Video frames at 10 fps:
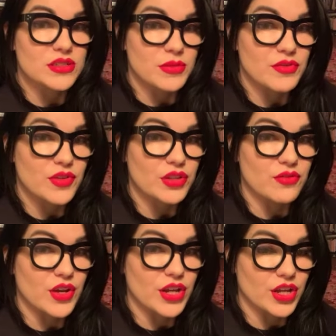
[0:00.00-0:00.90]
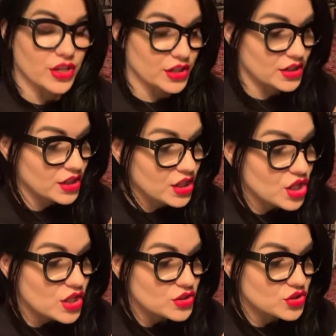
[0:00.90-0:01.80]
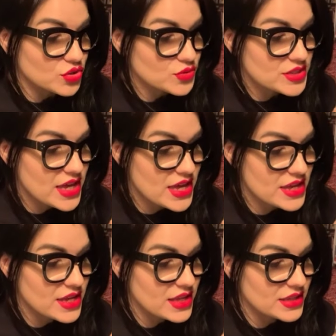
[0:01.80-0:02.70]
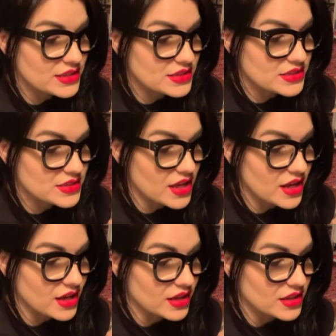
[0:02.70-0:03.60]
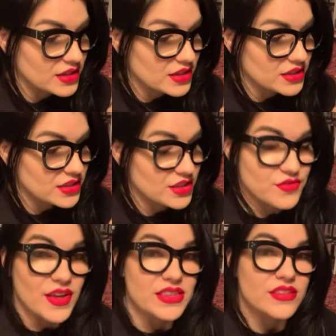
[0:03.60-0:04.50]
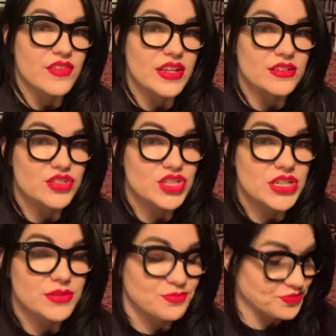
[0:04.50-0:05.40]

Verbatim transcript: going to be feeling very good. Tuesday is uh, inventive energy.